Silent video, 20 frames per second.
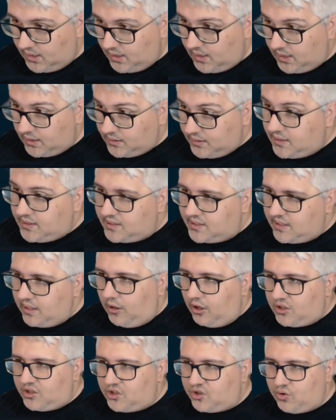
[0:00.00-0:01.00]
This is a
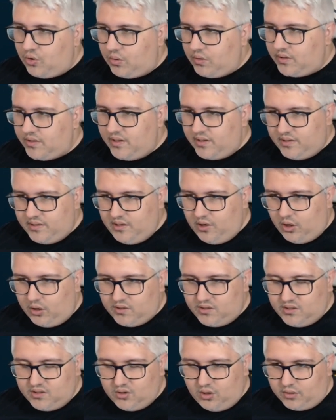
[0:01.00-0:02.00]
lot stronger than
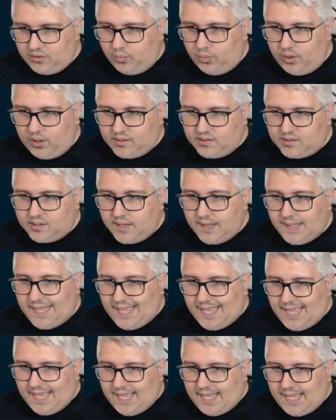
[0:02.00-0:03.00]
these other ones.
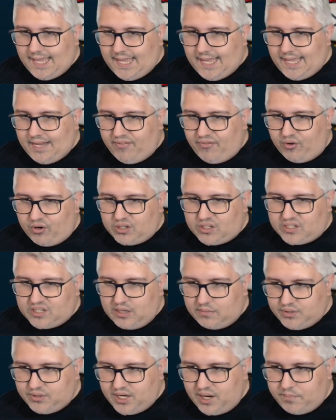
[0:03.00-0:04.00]
And for some
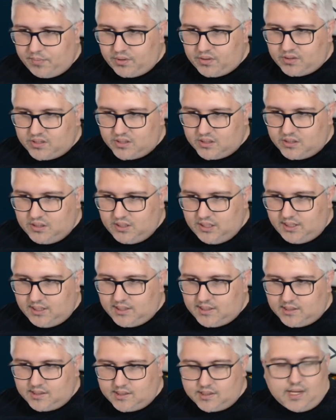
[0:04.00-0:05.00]
champions,
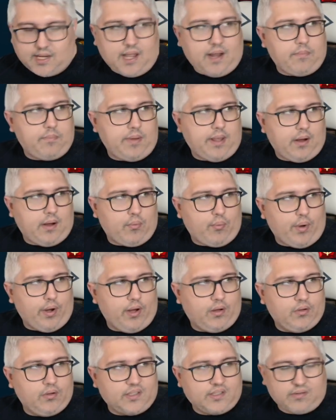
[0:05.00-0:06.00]
this can be a really
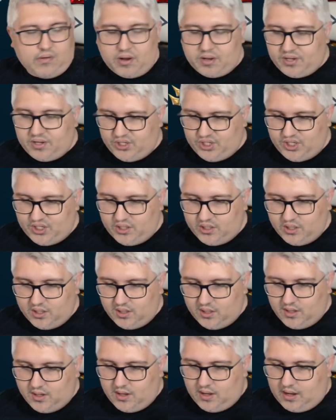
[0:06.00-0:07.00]
good strategy.
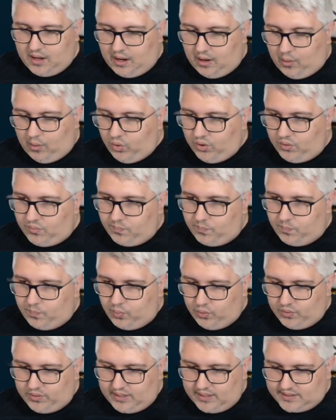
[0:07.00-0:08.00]
I would
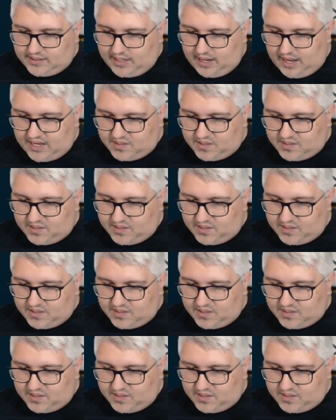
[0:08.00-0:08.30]
put as has